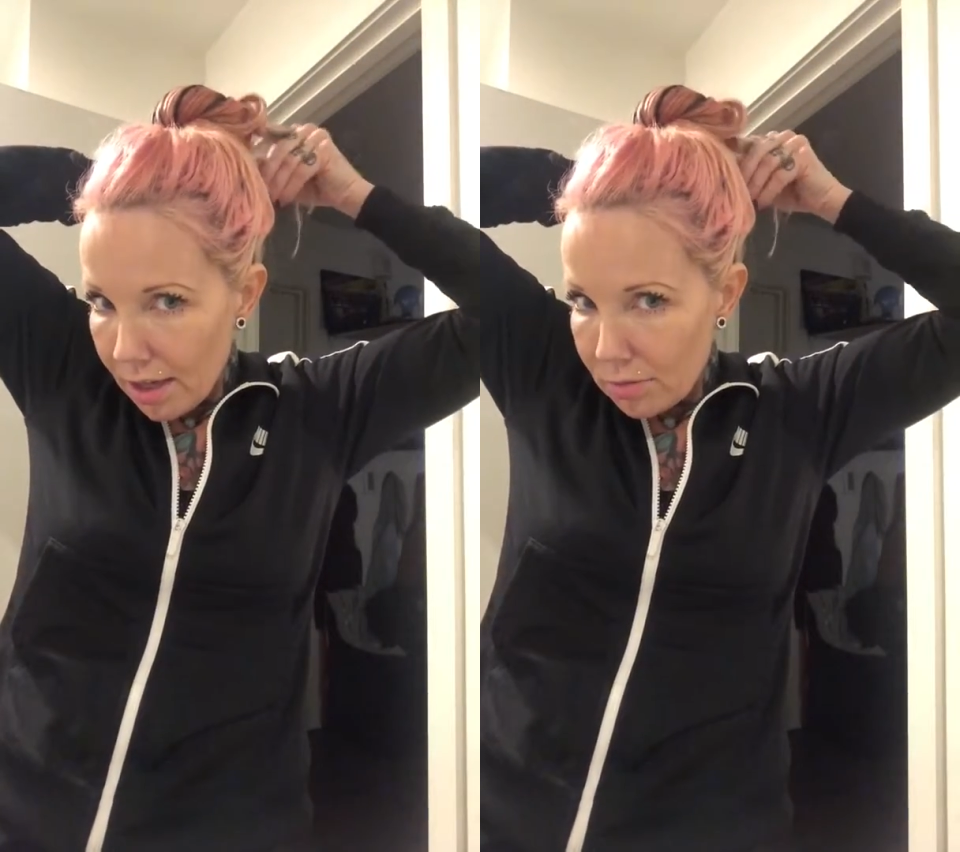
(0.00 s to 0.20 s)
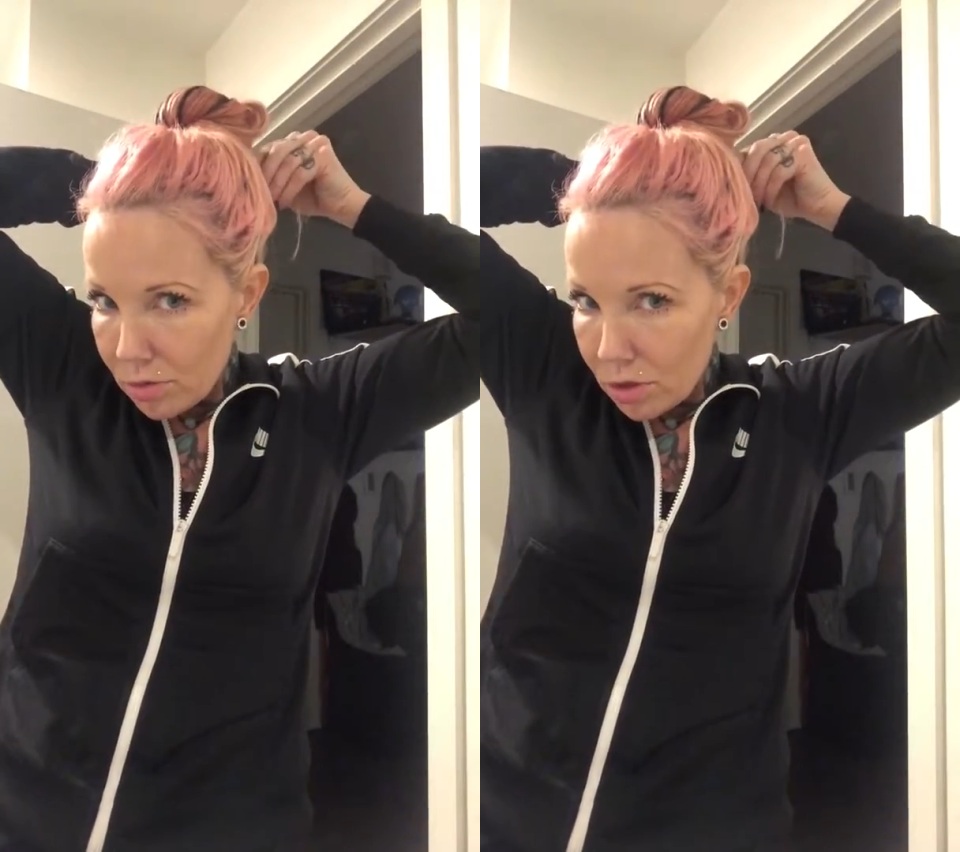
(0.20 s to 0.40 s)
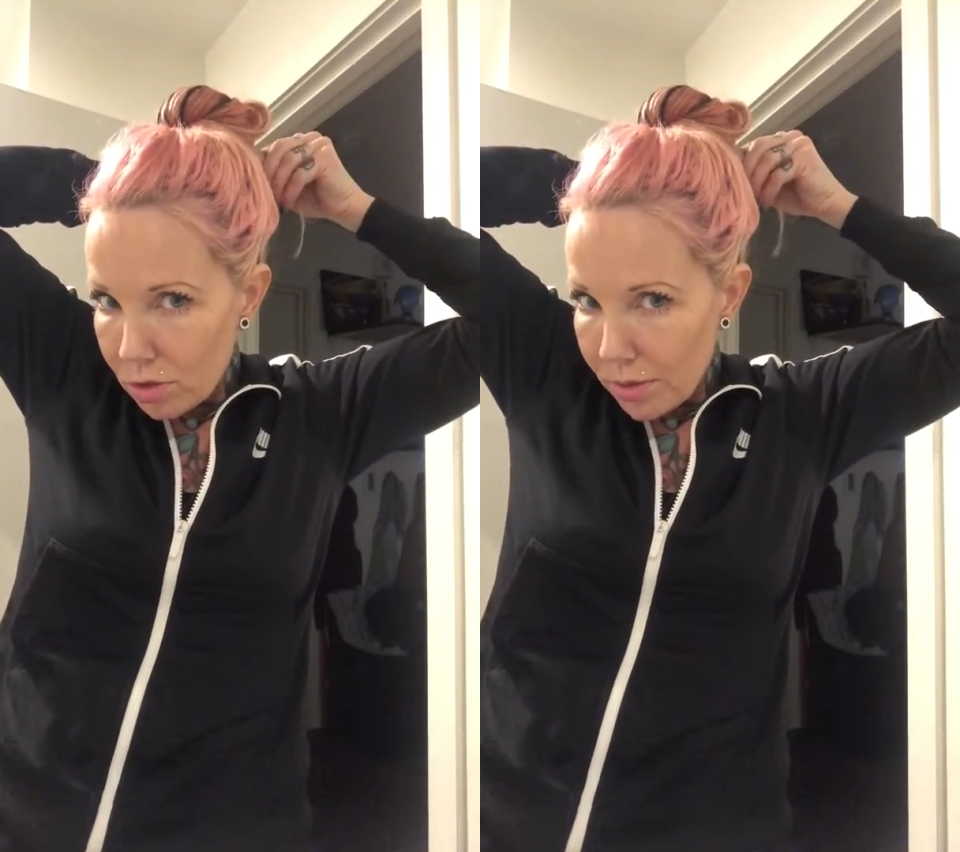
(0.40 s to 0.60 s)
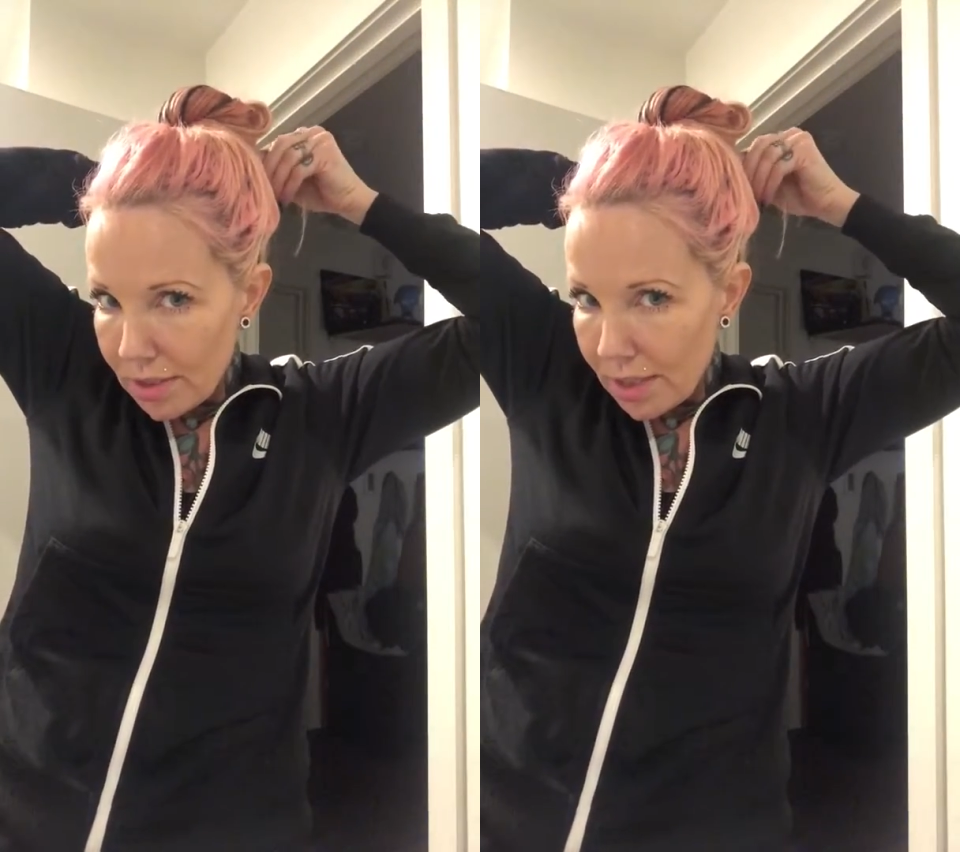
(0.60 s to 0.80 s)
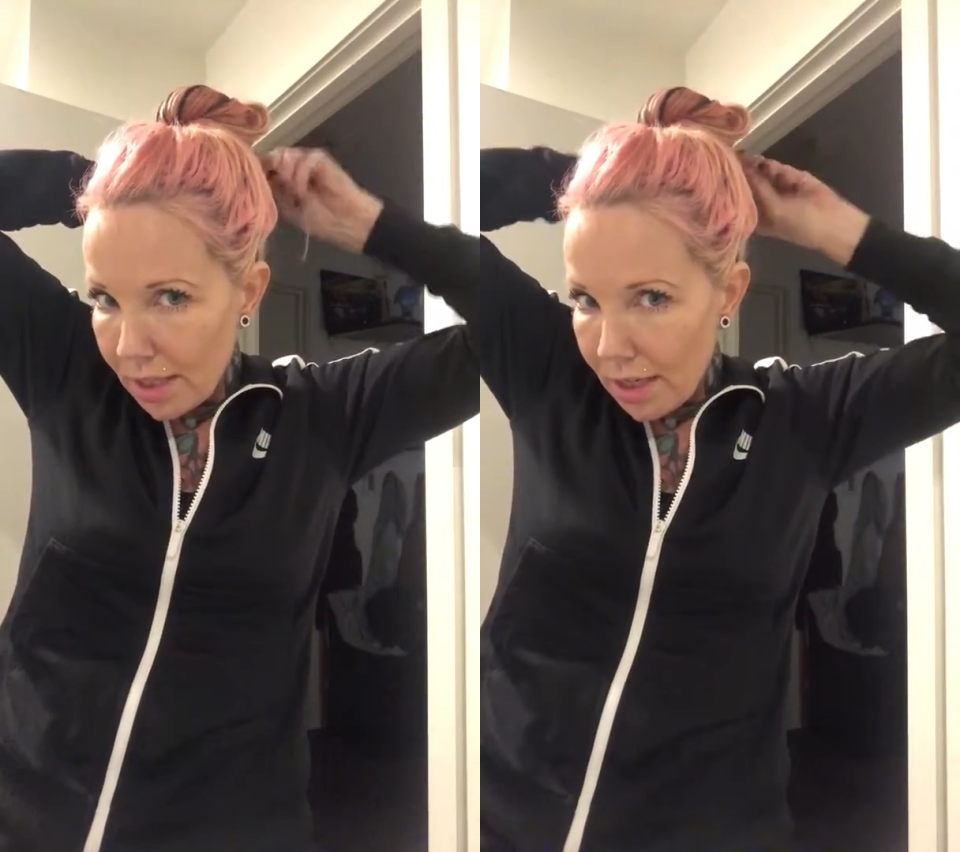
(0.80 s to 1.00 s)
I'm
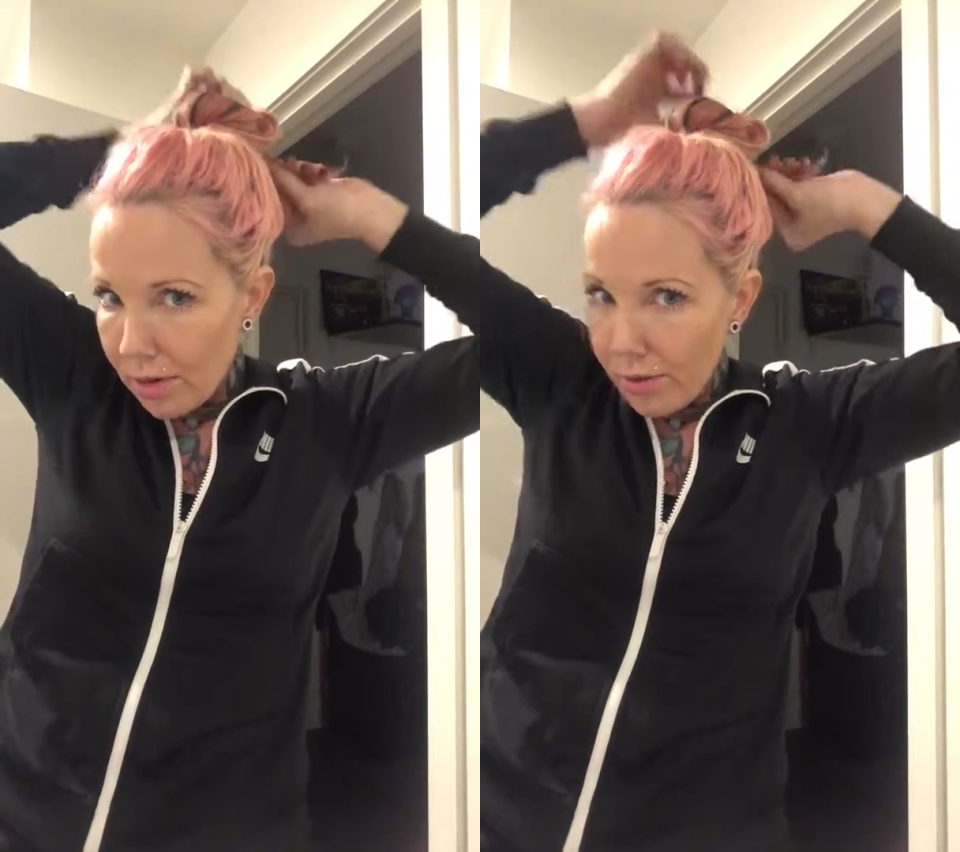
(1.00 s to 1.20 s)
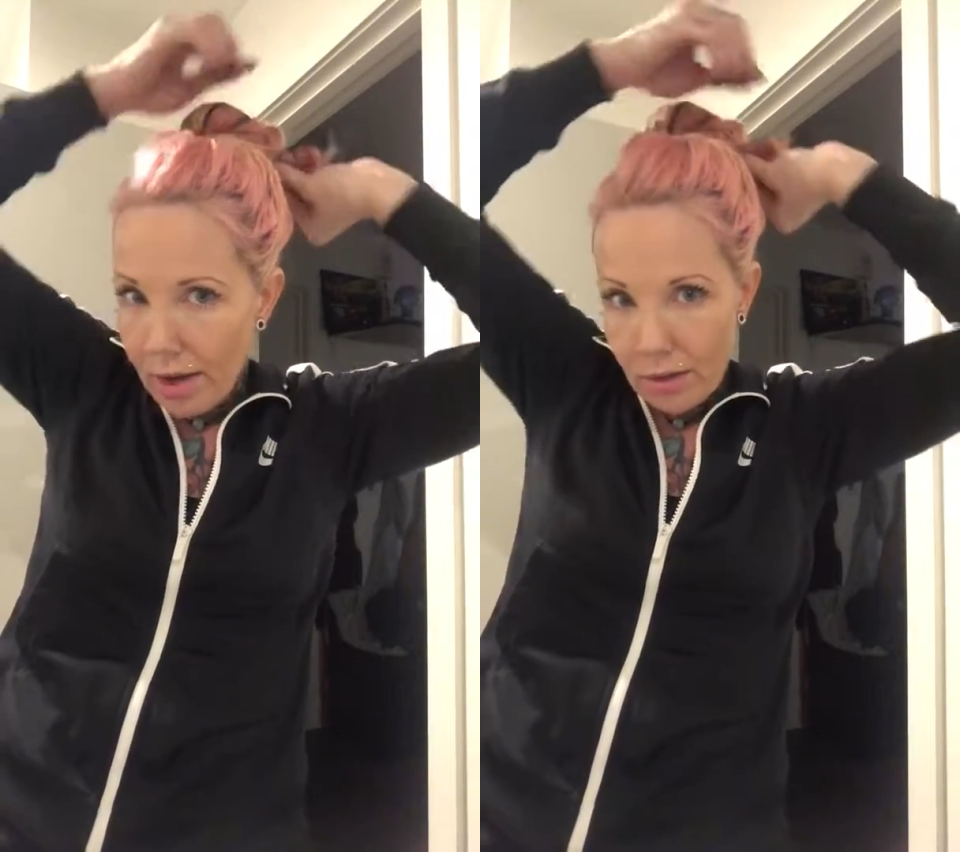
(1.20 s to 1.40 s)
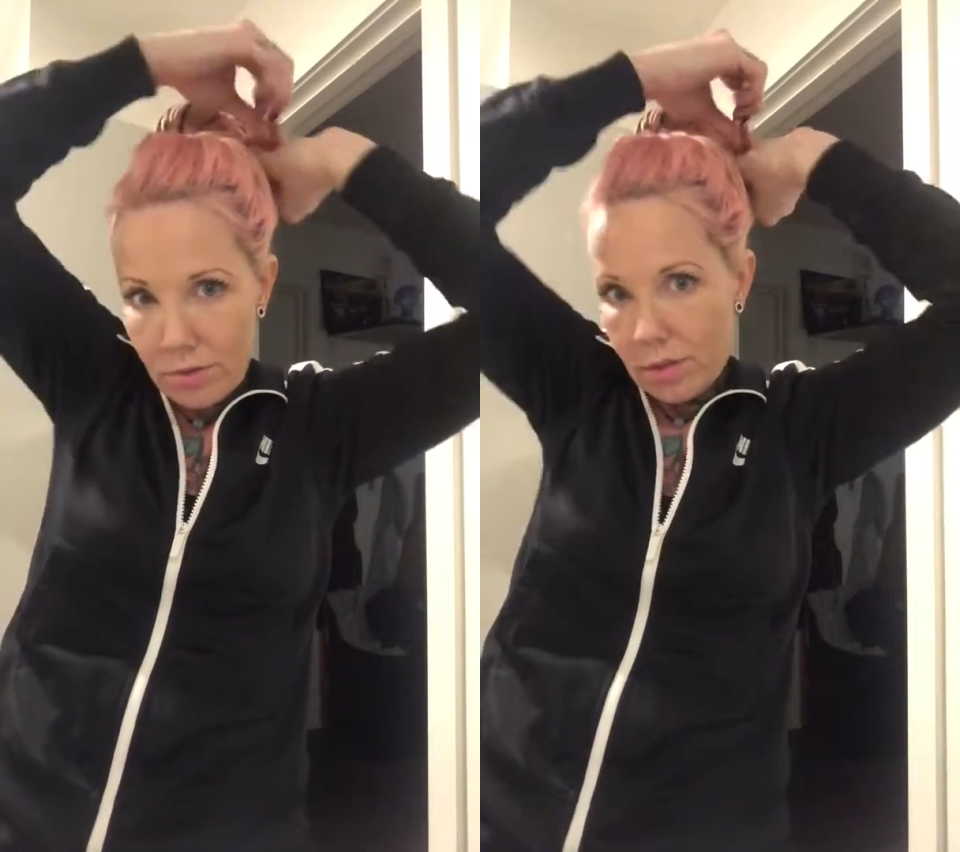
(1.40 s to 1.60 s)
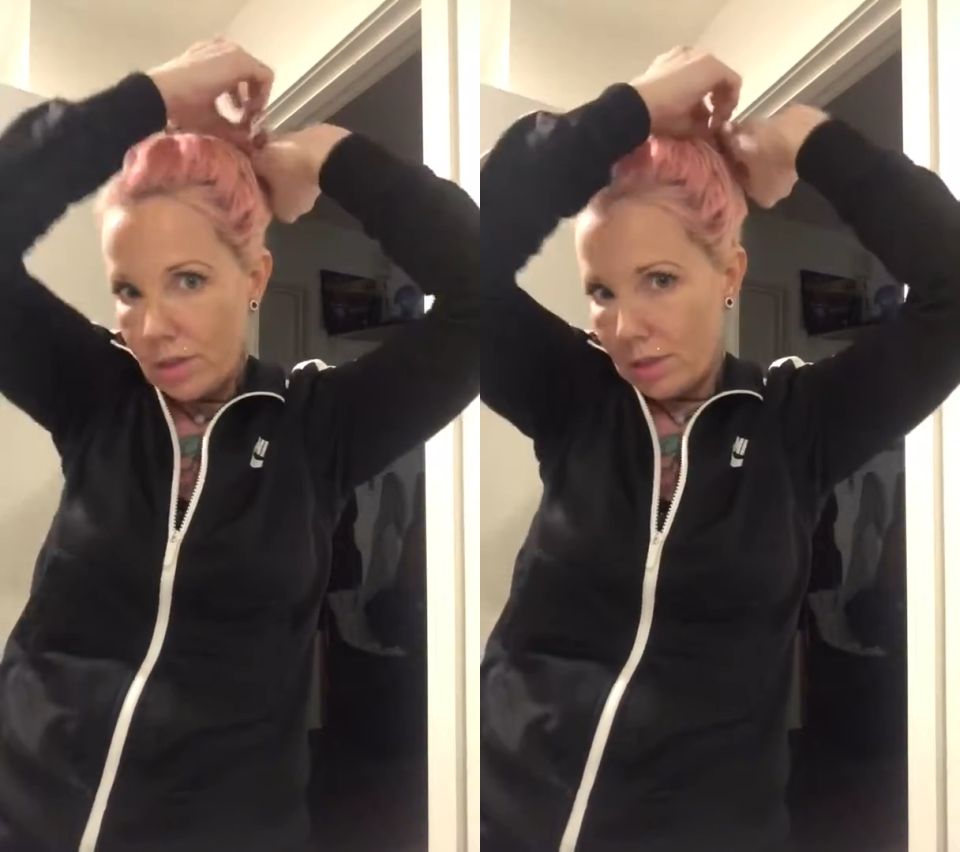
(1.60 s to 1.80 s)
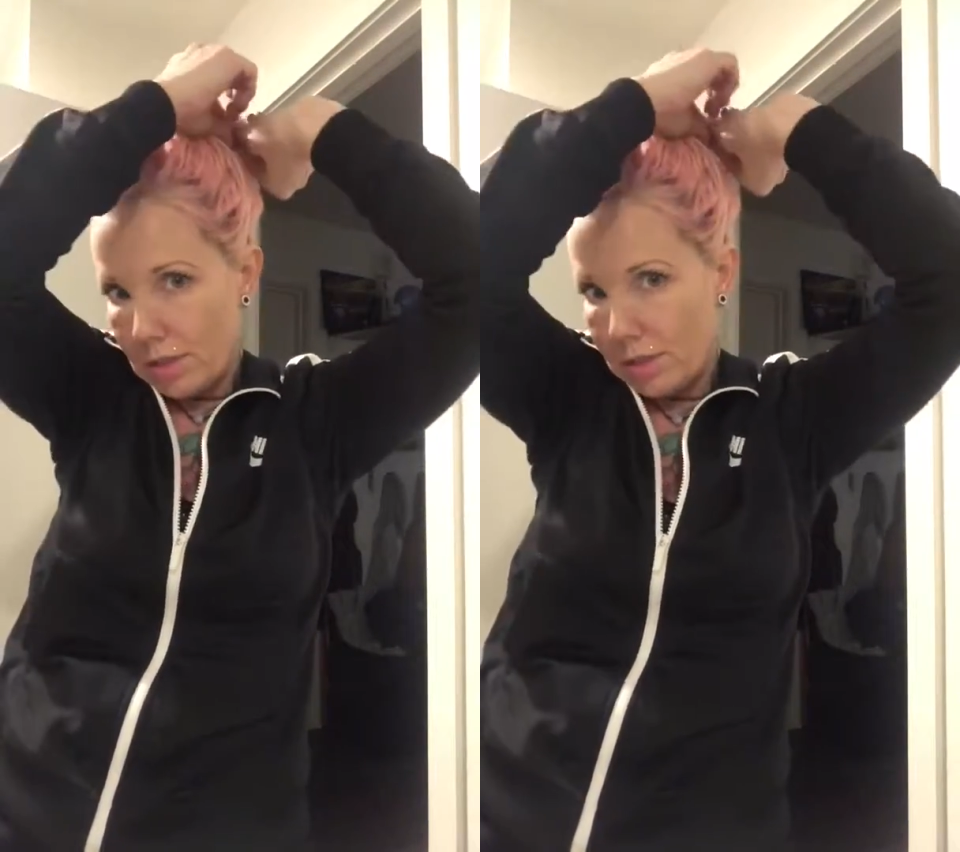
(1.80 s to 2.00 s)
twisting it around.